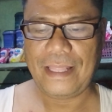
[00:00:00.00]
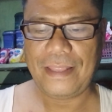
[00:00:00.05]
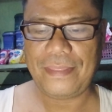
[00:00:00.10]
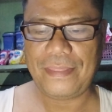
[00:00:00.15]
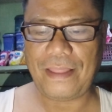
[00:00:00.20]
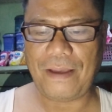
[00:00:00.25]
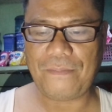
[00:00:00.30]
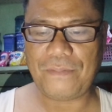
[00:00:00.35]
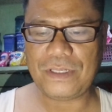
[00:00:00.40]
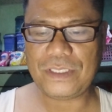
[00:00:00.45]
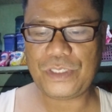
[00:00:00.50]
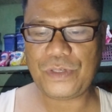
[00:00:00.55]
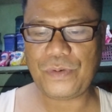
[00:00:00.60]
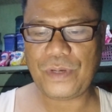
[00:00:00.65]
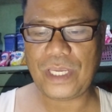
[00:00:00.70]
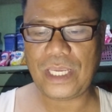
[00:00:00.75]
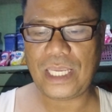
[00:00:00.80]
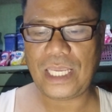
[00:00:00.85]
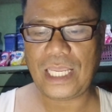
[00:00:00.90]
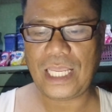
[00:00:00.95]
Number
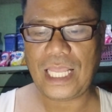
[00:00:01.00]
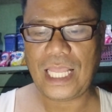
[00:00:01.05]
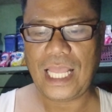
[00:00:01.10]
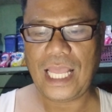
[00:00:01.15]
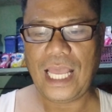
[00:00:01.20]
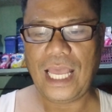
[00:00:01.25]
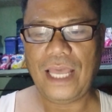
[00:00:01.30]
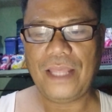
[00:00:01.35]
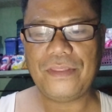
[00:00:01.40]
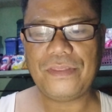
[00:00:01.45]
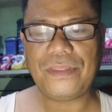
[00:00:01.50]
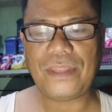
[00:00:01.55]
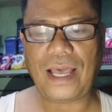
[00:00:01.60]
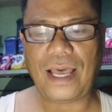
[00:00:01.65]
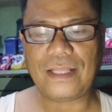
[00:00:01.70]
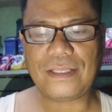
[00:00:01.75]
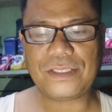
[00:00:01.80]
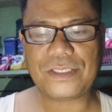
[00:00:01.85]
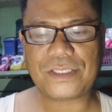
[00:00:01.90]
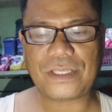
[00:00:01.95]
3,
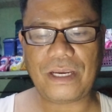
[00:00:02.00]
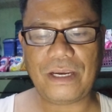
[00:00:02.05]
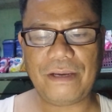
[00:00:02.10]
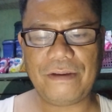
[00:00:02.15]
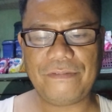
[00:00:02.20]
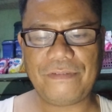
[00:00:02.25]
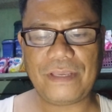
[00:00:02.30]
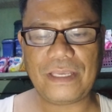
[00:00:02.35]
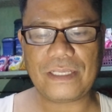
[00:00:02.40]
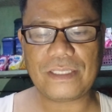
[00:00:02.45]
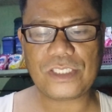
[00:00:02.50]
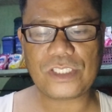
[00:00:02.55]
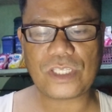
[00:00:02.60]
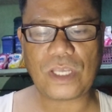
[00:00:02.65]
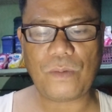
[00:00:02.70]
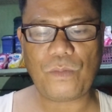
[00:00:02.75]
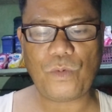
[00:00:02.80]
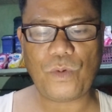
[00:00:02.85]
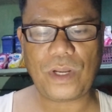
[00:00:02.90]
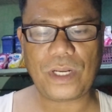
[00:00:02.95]
not serving
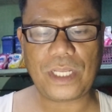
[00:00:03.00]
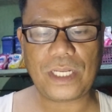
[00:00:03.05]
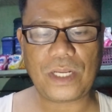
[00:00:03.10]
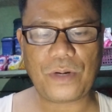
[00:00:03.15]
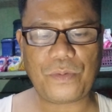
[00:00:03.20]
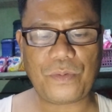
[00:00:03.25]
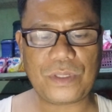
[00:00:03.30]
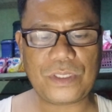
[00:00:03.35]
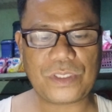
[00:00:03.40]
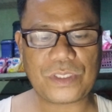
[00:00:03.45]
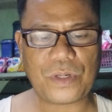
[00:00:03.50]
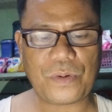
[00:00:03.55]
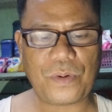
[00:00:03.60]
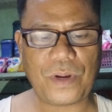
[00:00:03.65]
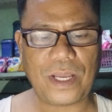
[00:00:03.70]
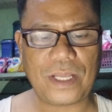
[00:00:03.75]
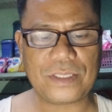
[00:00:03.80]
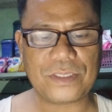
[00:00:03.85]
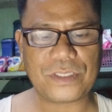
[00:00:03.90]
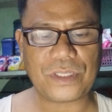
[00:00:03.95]
someone in a
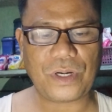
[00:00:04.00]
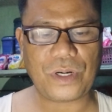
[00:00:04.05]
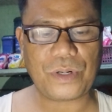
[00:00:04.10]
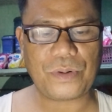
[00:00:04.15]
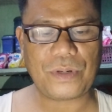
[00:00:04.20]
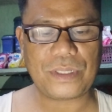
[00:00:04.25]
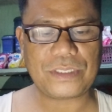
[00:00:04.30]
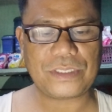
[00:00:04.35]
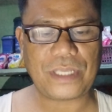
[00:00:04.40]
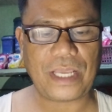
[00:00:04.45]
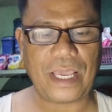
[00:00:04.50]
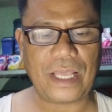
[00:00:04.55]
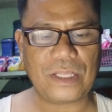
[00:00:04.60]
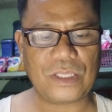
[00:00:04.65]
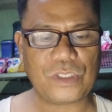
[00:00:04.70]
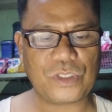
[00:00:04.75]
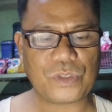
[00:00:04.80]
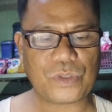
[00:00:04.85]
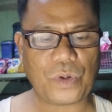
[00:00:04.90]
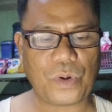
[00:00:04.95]
restaurant or
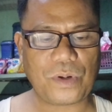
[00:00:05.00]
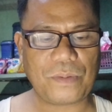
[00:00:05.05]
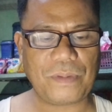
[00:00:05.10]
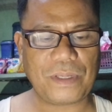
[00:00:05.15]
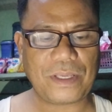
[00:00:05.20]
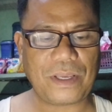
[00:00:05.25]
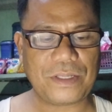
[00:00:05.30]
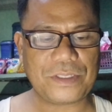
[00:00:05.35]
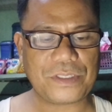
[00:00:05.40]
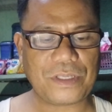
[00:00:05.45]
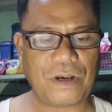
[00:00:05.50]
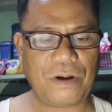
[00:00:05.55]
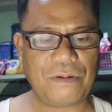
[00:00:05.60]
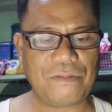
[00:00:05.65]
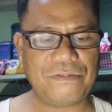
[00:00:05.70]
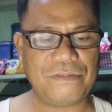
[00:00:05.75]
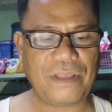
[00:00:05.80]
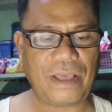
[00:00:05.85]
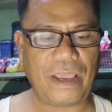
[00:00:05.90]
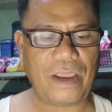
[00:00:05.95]
retail store because
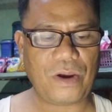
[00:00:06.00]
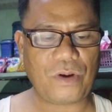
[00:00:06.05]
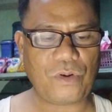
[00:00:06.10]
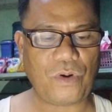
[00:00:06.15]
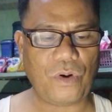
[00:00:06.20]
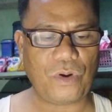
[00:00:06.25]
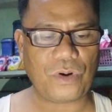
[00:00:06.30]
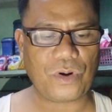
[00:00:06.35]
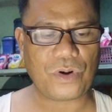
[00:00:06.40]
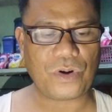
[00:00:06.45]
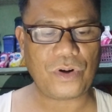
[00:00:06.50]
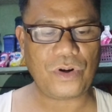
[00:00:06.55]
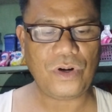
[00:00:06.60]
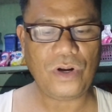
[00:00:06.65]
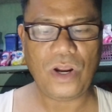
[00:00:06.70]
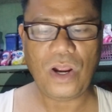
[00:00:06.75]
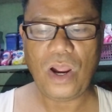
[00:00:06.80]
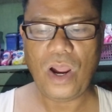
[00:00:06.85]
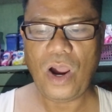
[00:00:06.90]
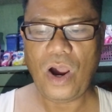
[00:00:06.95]
of their color
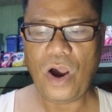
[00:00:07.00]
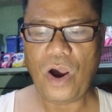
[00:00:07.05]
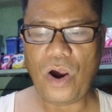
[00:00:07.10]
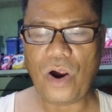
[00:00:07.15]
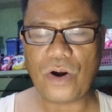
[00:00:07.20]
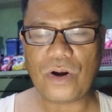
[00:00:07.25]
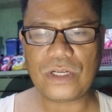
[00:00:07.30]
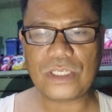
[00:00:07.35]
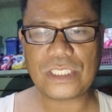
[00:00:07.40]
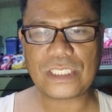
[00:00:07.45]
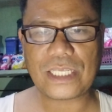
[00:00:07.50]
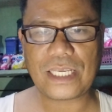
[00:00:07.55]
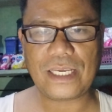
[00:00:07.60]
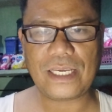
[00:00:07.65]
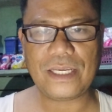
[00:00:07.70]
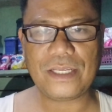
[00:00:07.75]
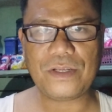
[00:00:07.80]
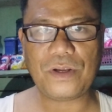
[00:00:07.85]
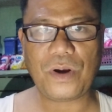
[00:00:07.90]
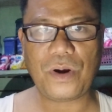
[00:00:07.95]
or
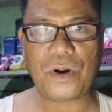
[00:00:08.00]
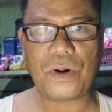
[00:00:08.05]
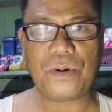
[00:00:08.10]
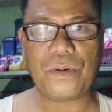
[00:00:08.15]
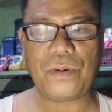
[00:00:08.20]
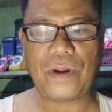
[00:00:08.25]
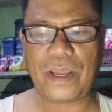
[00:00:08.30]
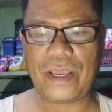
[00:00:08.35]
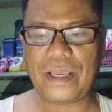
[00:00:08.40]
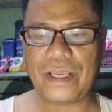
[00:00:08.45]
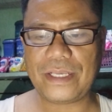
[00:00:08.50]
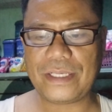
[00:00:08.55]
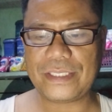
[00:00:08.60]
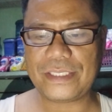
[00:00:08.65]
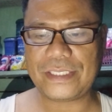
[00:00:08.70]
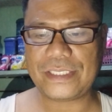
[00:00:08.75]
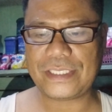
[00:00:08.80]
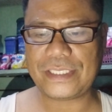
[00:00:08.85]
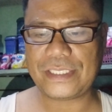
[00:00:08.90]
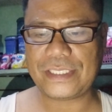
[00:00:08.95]
skin or
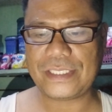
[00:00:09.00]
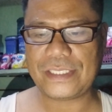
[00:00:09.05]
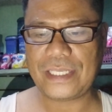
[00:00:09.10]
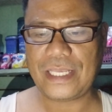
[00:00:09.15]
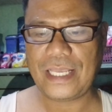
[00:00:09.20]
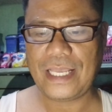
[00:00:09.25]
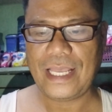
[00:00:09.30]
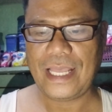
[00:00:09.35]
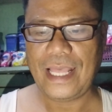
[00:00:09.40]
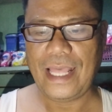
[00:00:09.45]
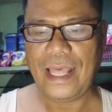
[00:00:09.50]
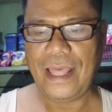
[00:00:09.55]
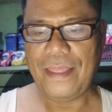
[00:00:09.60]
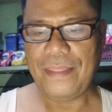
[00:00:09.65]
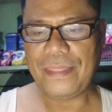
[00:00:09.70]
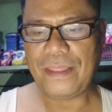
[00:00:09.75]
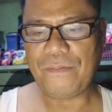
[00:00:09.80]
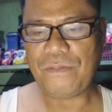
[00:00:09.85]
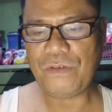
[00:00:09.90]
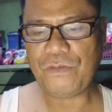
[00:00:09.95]
race.
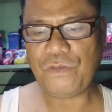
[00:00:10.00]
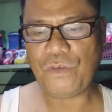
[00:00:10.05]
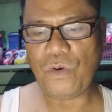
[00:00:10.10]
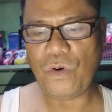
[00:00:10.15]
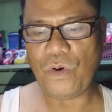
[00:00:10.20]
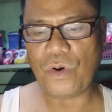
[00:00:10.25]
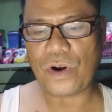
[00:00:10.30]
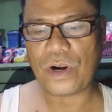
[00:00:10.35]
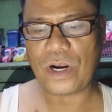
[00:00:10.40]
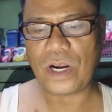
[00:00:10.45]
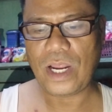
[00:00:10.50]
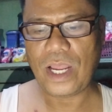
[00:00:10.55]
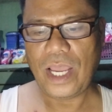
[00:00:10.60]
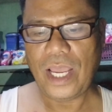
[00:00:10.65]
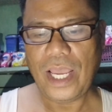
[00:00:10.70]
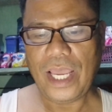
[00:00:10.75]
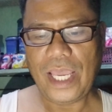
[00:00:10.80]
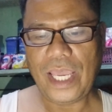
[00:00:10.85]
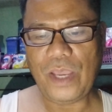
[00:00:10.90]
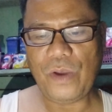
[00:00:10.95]
Number 4,
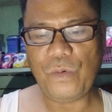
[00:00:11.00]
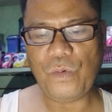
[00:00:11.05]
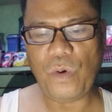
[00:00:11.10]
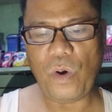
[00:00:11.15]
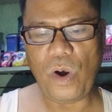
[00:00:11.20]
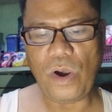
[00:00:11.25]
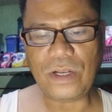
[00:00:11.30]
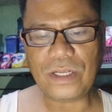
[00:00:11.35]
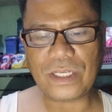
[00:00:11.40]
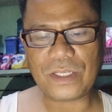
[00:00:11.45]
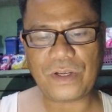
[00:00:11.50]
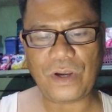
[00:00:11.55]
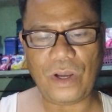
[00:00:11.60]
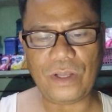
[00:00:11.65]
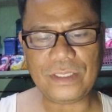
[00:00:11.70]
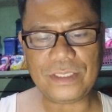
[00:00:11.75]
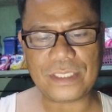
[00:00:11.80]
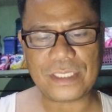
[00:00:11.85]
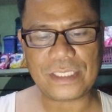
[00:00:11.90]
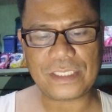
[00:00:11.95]
he won the
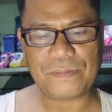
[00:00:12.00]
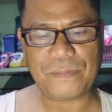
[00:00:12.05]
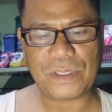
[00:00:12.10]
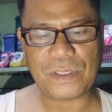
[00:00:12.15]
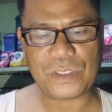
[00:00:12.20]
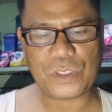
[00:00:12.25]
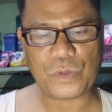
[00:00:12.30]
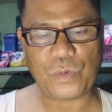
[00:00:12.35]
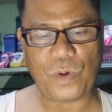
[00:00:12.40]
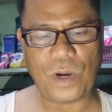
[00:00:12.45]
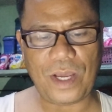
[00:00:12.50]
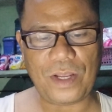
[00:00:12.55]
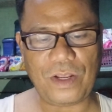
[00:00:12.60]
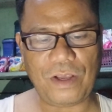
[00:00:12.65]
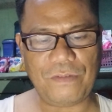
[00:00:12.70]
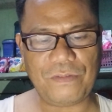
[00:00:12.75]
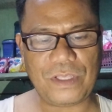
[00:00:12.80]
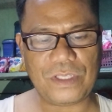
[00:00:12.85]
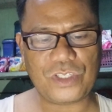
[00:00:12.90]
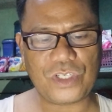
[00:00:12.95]
contest because one
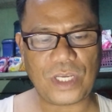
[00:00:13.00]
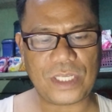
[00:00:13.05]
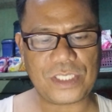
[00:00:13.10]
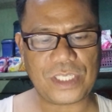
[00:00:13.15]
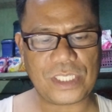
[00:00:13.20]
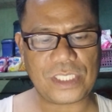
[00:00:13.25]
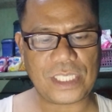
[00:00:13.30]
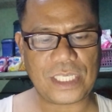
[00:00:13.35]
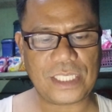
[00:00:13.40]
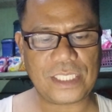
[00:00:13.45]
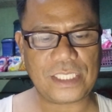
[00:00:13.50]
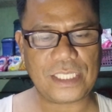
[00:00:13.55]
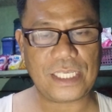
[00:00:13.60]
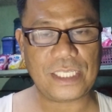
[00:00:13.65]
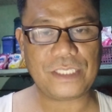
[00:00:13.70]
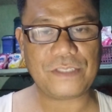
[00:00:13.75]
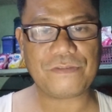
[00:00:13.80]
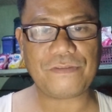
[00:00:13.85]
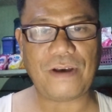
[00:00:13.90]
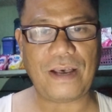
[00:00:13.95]
of the judges is
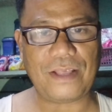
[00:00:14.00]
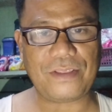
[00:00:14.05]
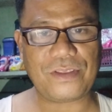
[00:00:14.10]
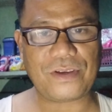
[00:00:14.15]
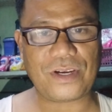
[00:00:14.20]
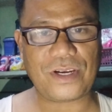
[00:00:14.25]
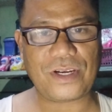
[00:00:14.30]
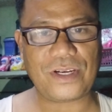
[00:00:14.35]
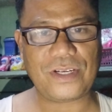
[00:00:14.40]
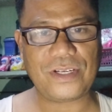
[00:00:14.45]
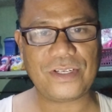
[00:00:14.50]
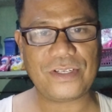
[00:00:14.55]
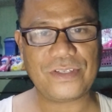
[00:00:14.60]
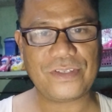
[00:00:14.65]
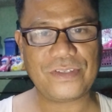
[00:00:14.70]
his father.